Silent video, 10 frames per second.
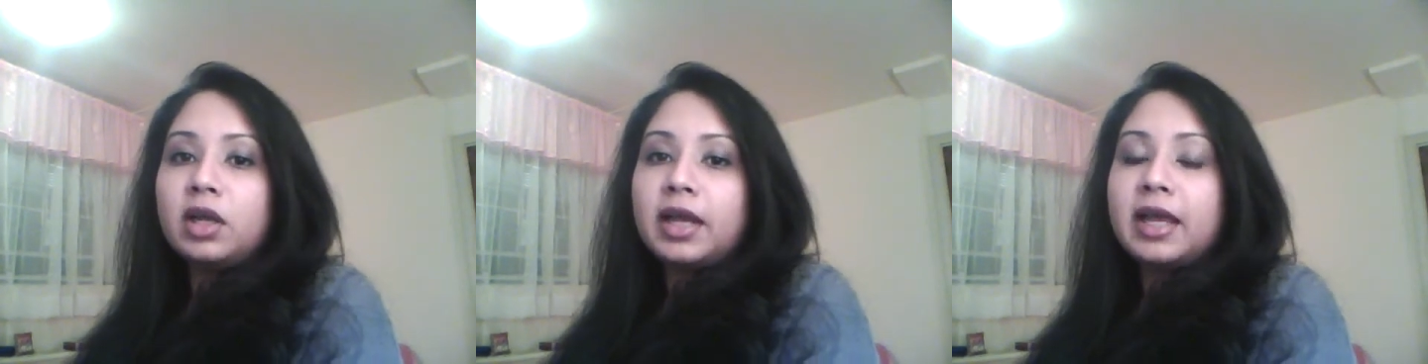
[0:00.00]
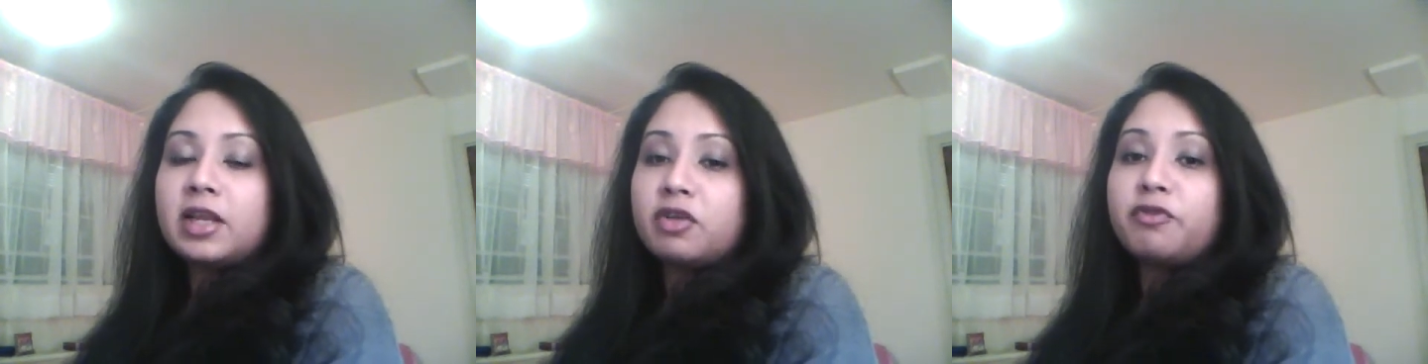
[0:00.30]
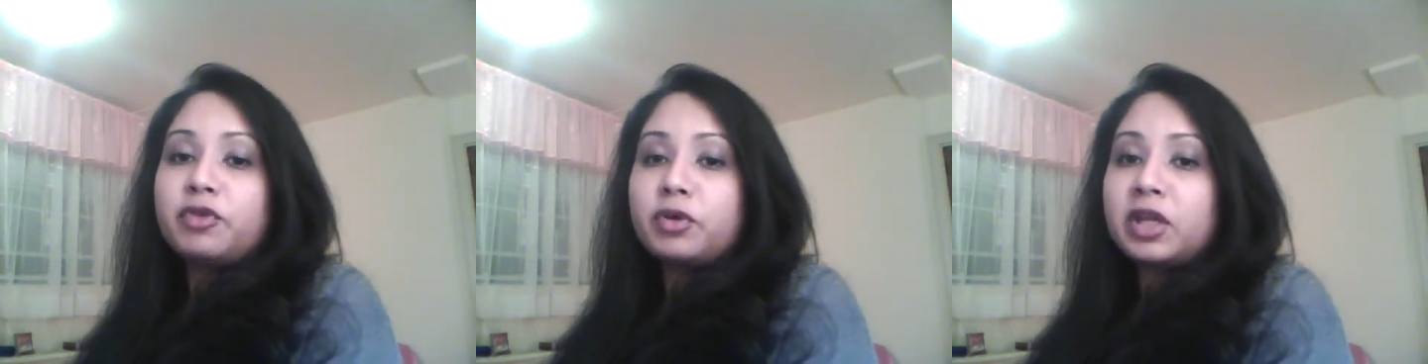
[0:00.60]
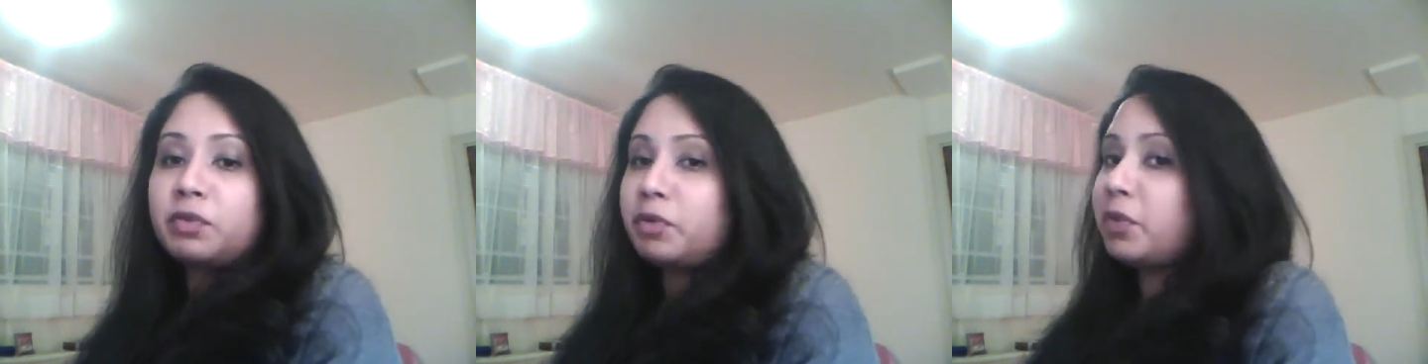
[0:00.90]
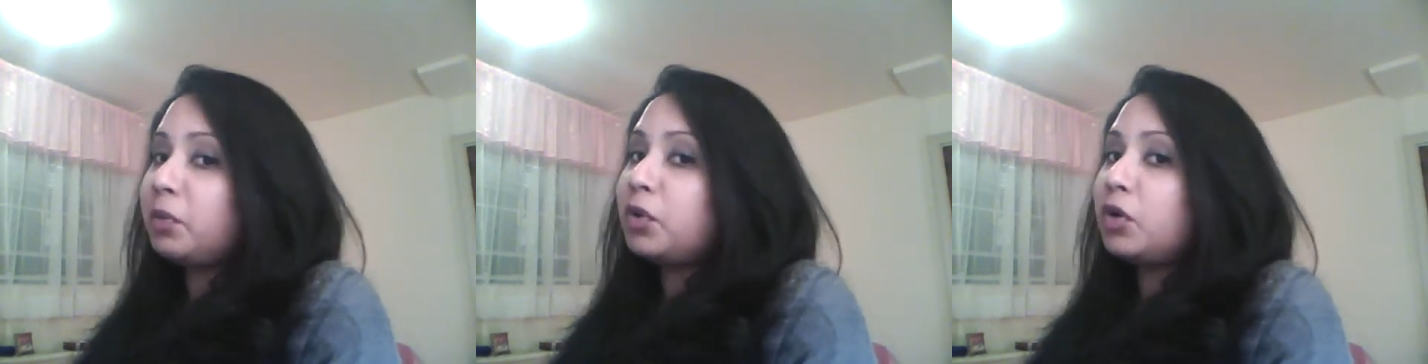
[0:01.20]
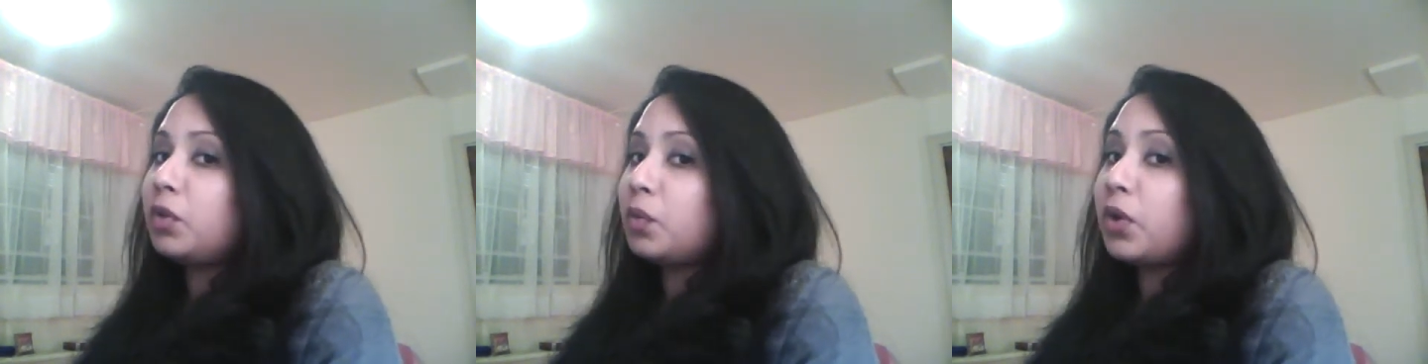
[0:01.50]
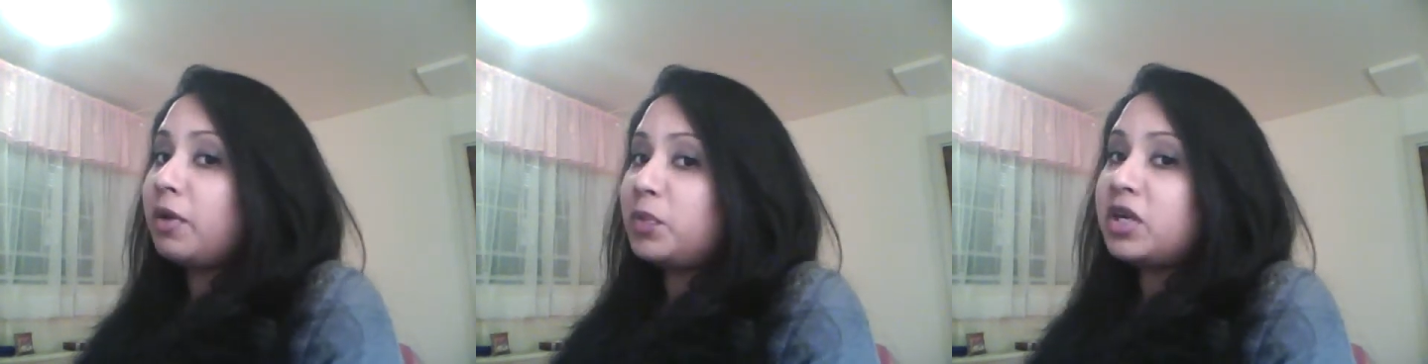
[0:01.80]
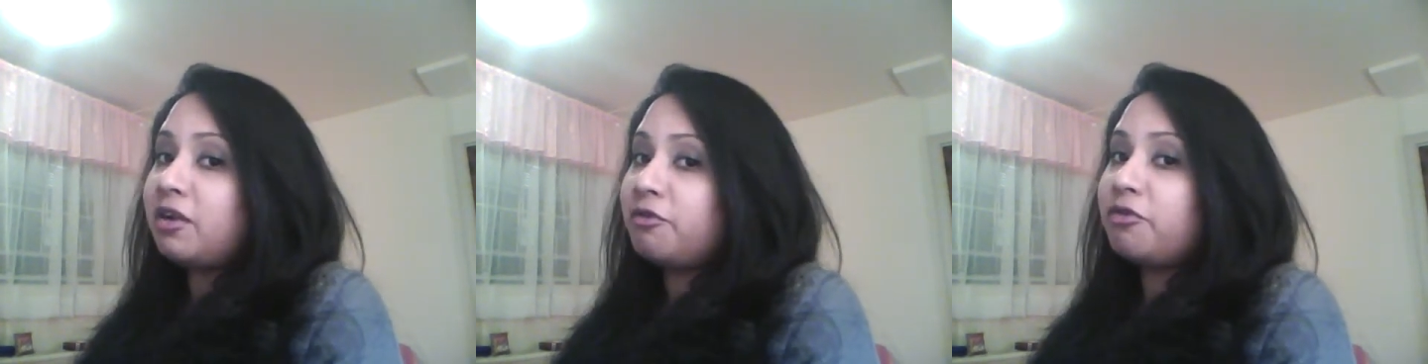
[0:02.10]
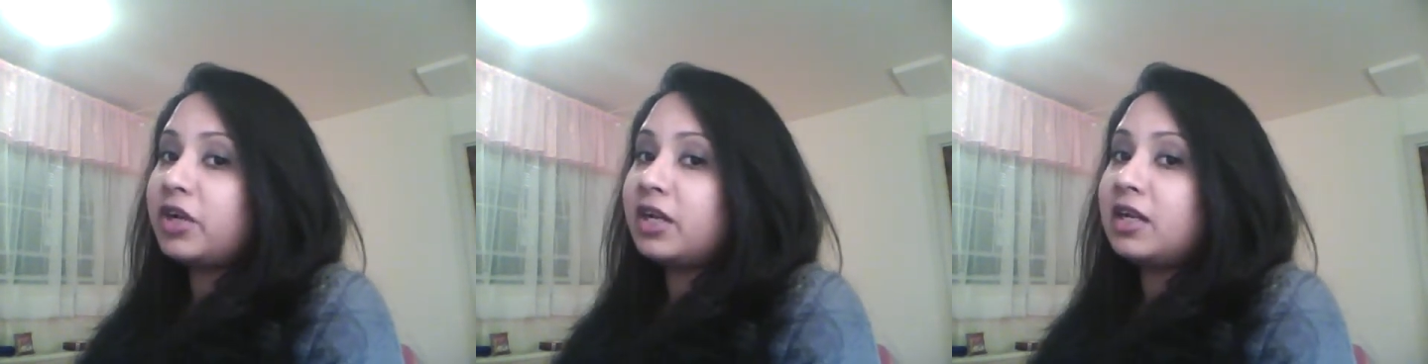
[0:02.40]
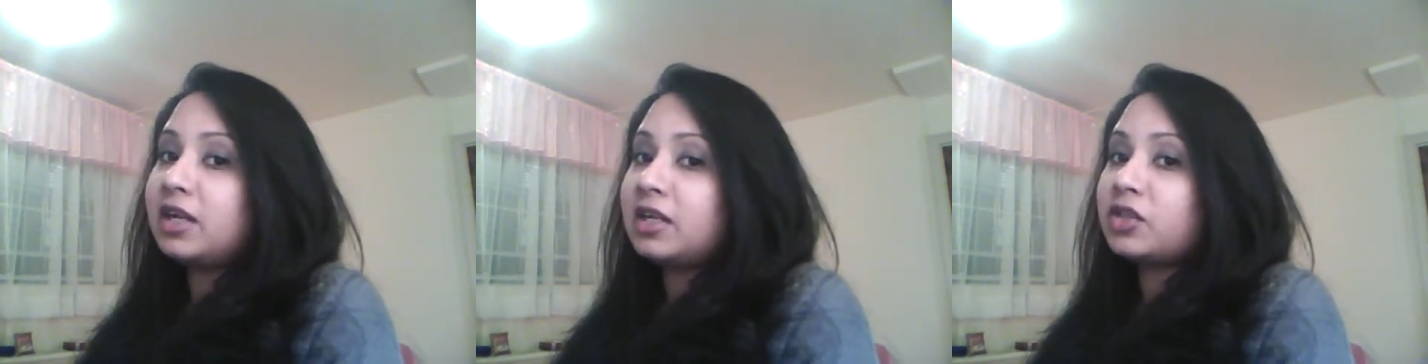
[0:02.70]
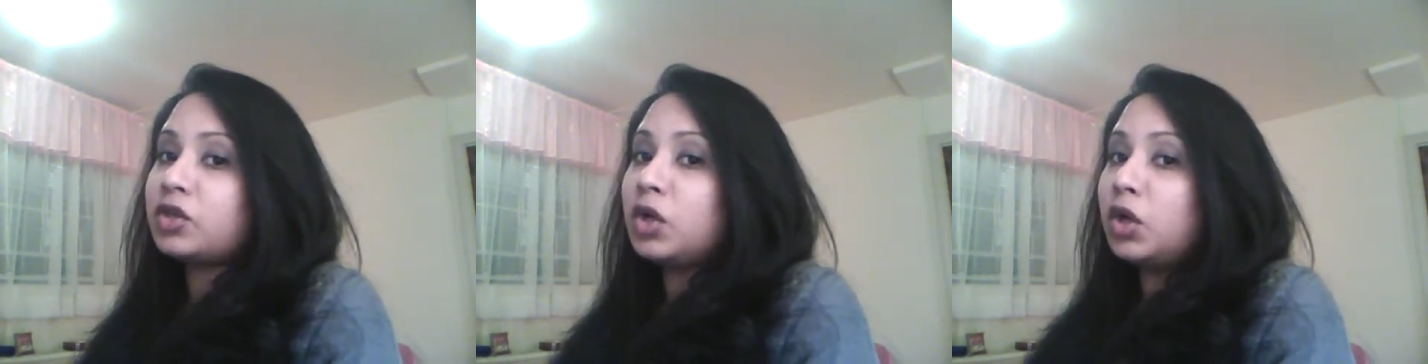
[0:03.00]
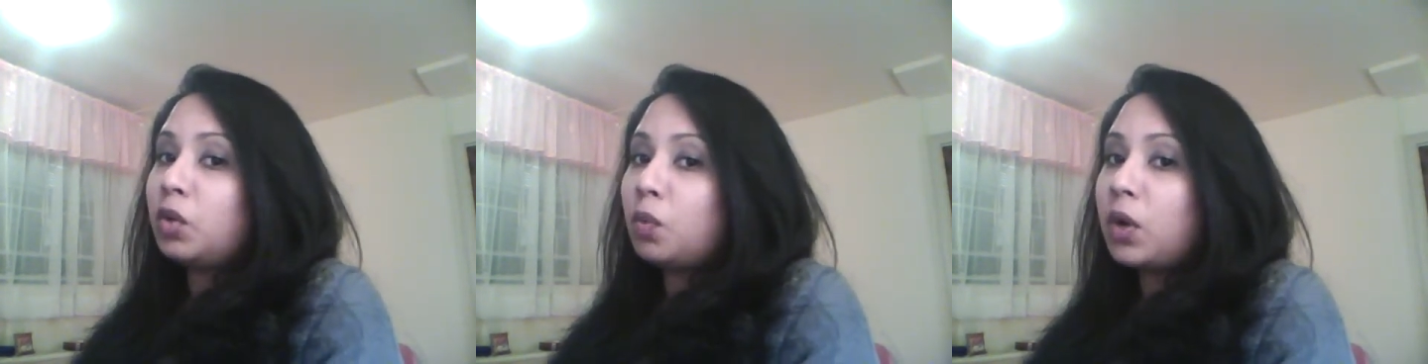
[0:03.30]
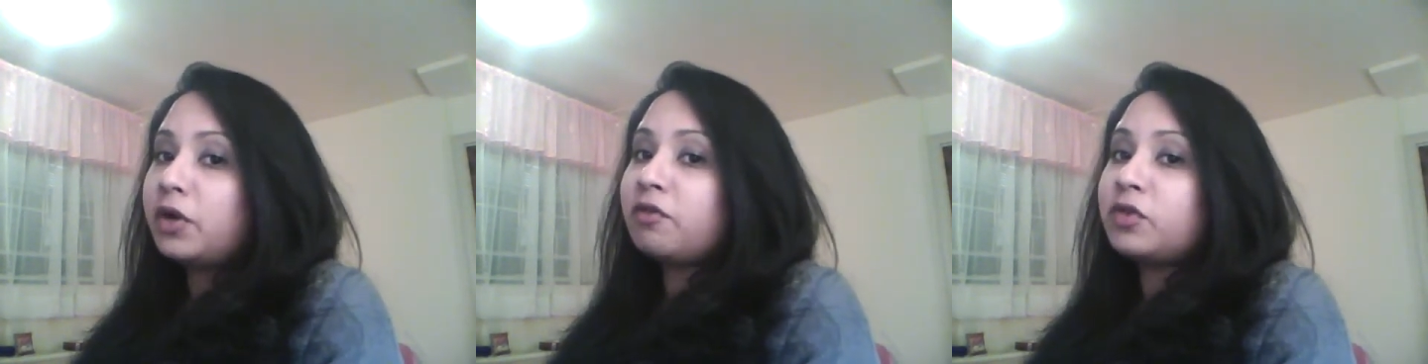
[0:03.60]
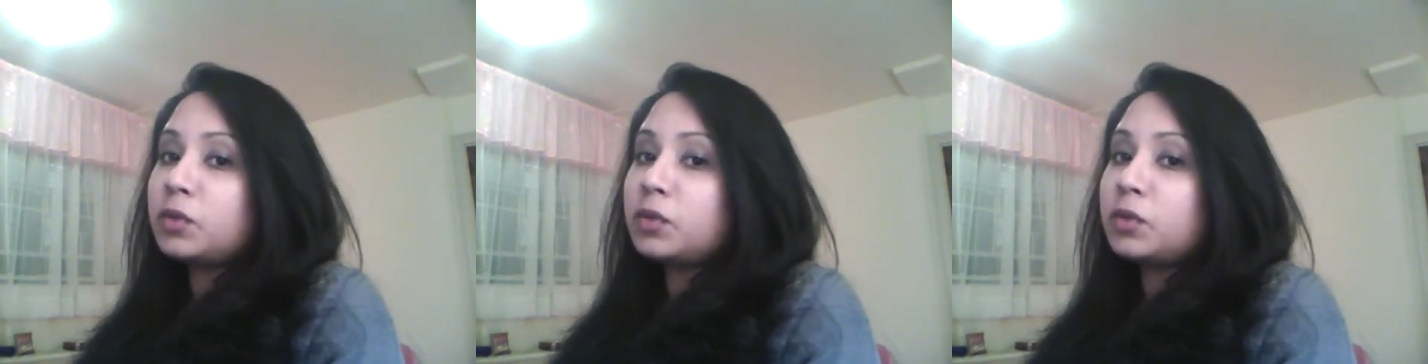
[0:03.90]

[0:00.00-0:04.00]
And if you can remember, epinephrine is one of those